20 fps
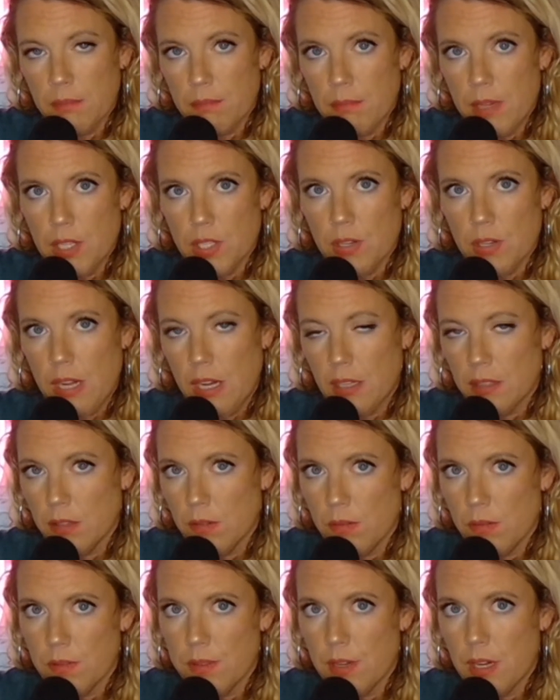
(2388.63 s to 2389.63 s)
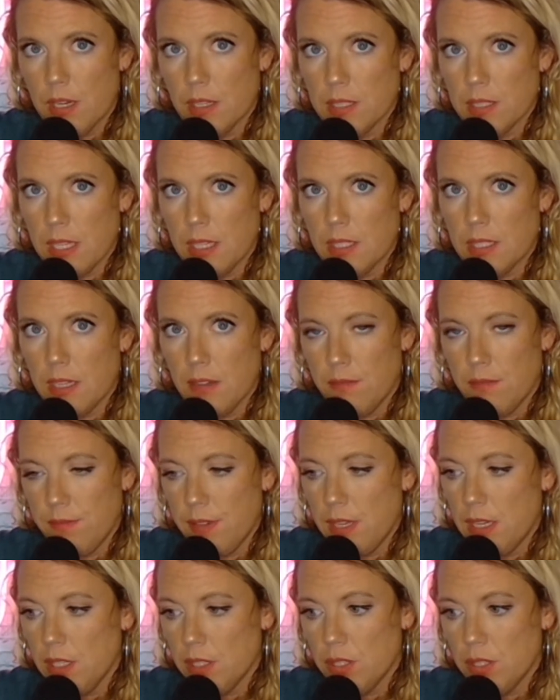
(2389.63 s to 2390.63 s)
measure out the orthotics as he
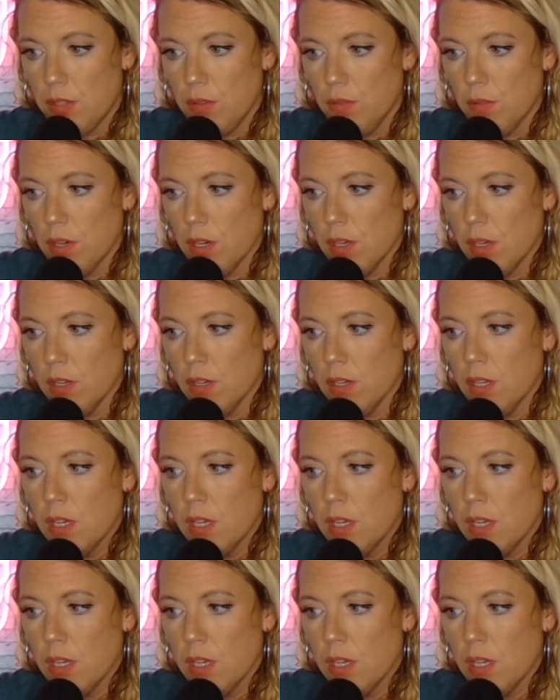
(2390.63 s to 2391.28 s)
fit it to her.